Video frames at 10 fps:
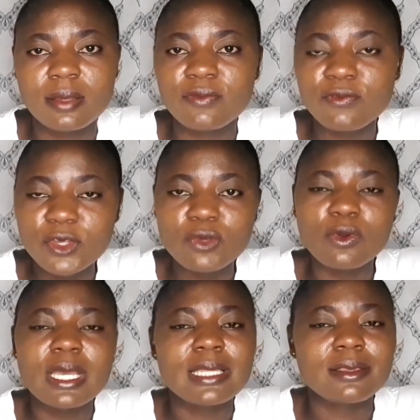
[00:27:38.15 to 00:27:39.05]
video
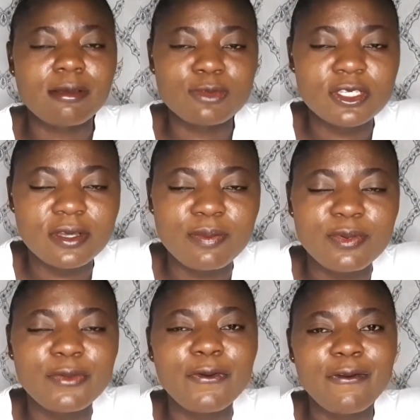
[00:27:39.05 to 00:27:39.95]
a thumbs up.
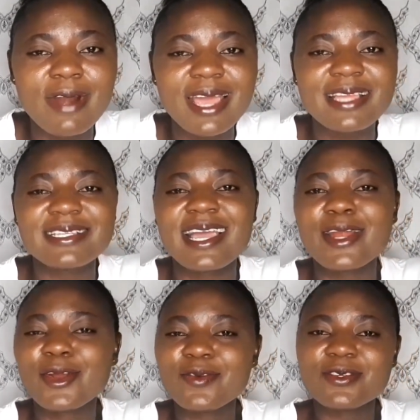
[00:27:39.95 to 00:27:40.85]
All right, I
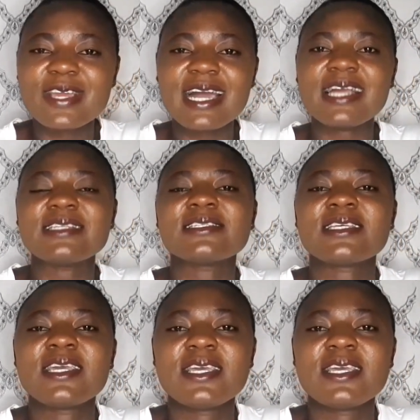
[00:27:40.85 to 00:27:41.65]
love you guys.